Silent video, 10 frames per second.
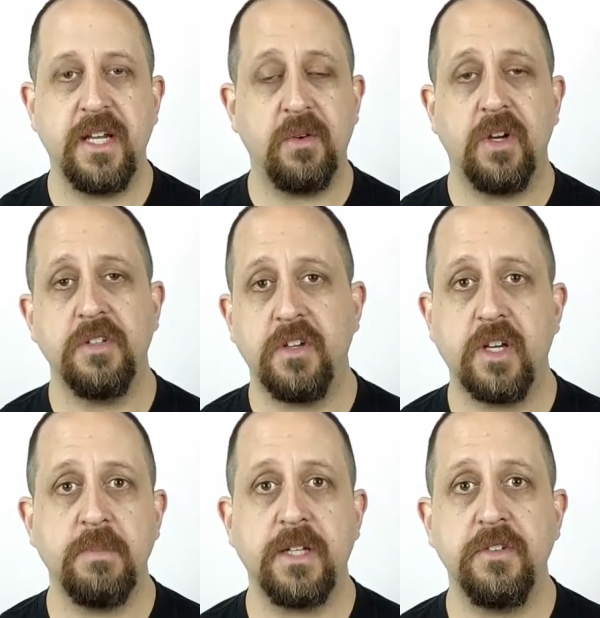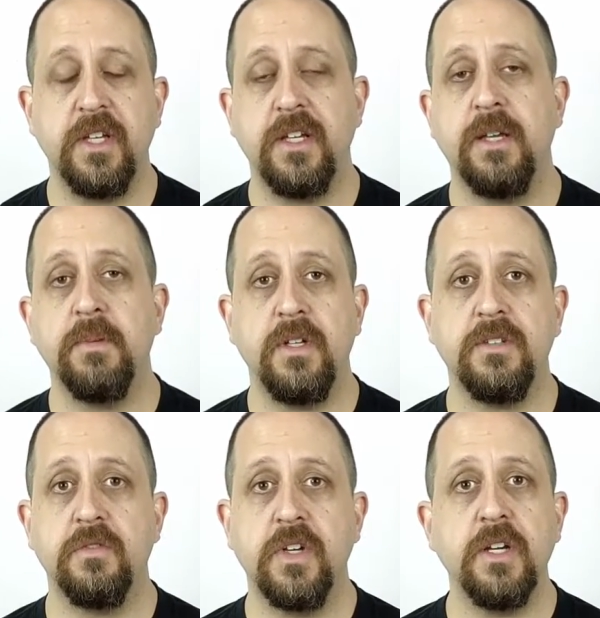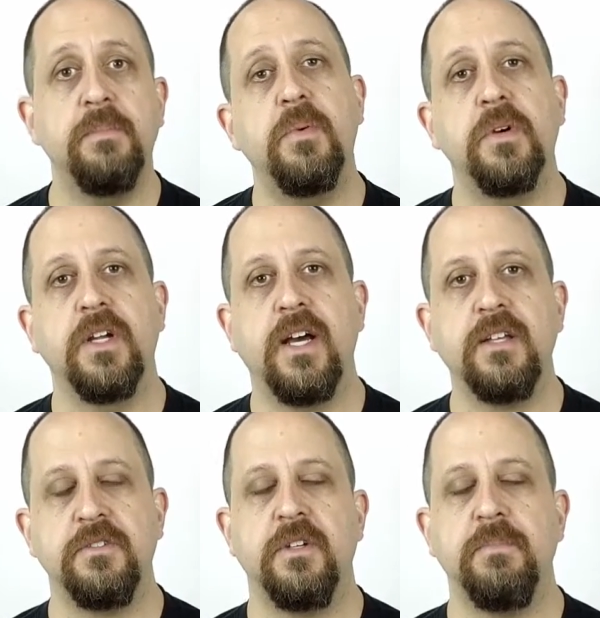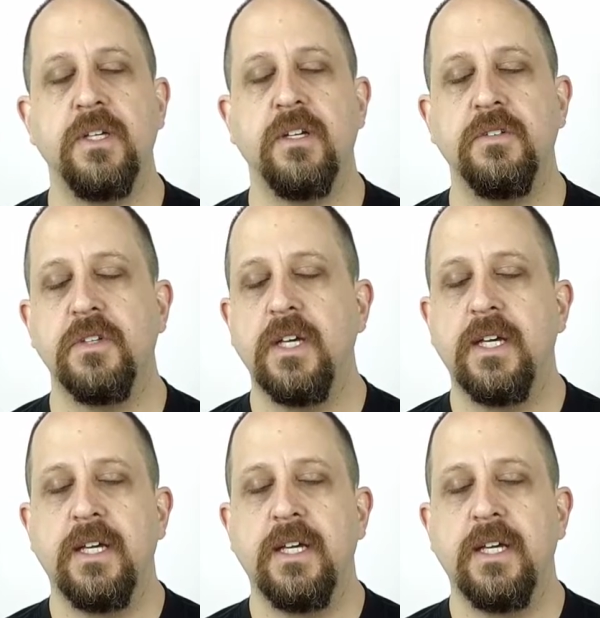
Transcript: now we're already talking about DNA, but it's a very important concept because